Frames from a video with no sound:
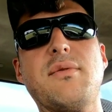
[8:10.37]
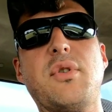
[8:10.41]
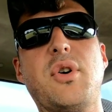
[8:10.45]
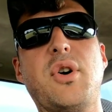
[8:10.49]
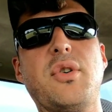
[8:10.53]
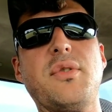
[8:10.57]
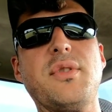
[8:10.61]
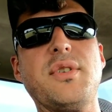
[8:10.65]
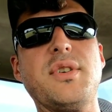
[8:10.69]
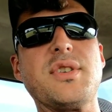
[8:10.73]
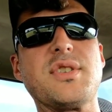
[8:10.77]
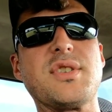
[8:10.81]
of
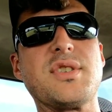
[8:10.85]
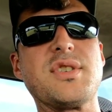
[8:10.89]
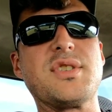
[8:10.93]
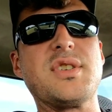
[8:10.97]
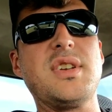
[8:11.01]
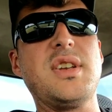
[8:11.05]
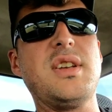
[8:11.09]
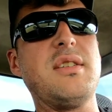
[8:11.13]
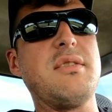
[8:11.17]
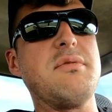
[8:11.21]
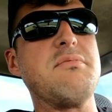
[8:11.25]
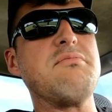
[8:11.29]
all this and
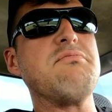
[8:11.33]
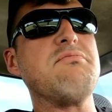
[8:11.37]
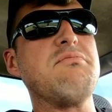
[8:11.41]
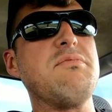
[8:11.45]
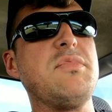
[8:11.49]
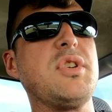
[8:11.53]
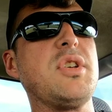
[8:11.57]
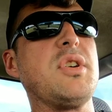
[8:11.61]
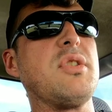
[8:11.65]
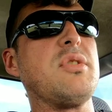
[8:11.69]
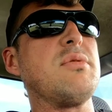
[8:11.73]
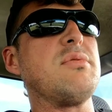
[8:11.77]
see,
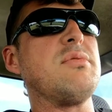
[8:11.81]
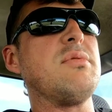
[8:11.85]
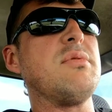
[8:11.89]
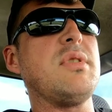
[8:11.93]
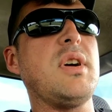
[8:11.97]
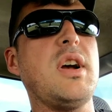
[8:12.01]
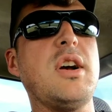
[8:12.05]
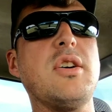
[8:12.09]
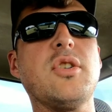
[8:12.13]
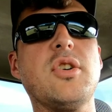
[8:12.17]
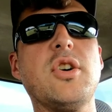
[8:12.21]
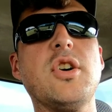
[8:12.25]
you know,
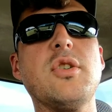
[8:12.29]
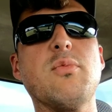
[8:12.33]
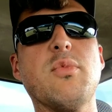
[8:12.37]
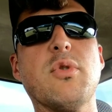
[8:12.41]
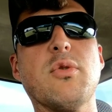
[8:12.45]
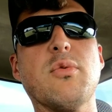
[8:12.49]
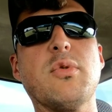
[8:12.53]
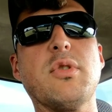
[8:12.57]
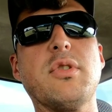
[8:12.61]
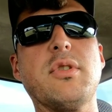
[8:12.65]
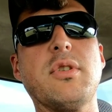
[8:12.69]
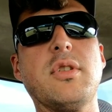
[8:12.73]
how
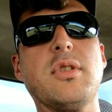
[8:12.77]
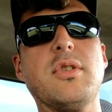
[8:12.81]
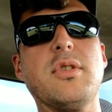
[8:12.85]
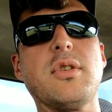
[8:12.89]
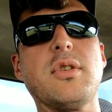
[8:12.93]
good we're really